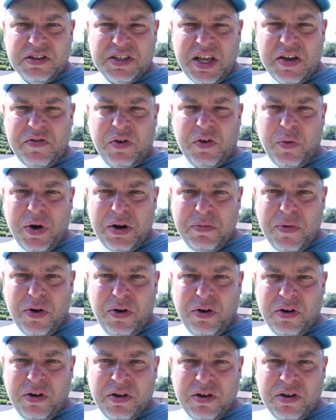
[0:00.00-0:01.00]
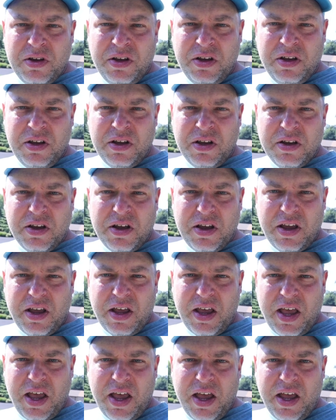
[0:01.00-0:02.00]
David Whitmer
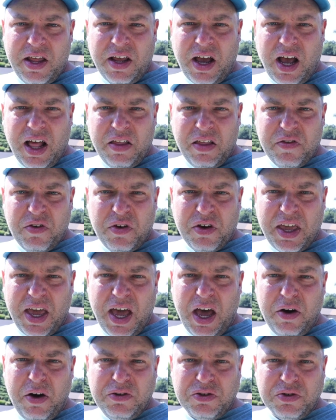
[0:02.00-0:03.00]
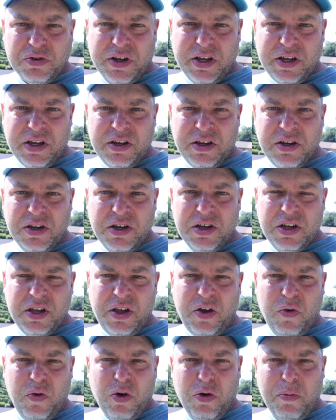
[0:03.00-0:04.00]
and Oliver Cowdery,
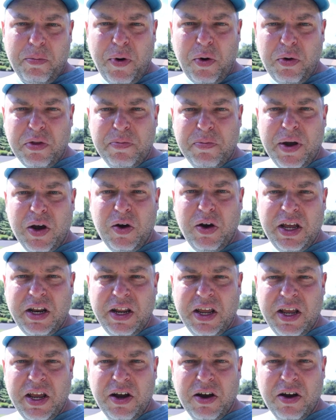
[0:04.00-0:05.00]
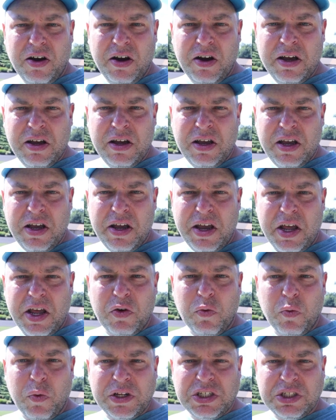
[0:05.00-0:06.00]
who are both buried here
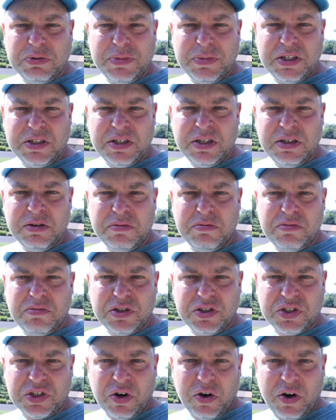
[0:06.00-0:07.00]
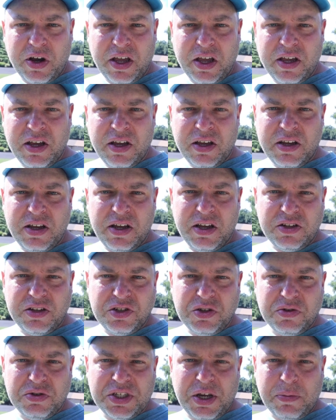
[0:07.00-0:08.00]
in Richmond, Missouri, in
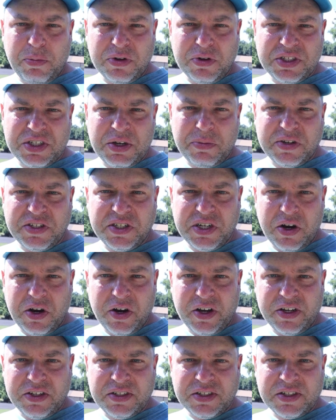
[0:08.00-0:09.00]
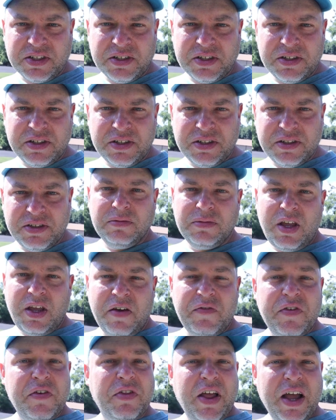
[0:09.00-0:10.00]
two separate cemeteries.
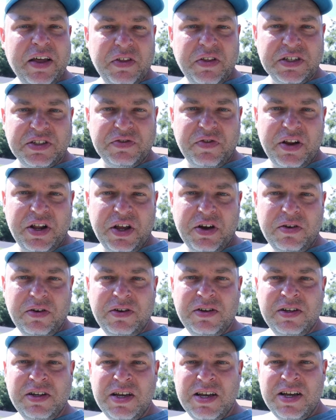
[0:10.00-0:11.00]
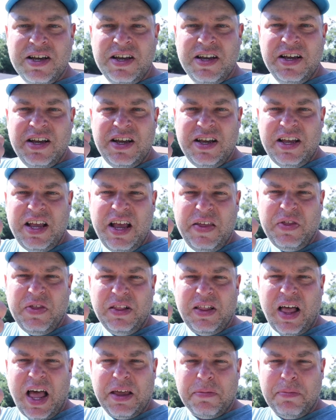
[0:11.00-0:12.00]
If you've liked this video, hit
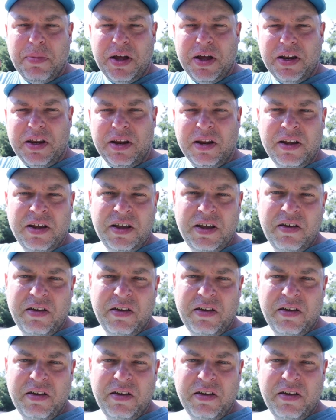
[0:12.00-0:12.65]
the like button.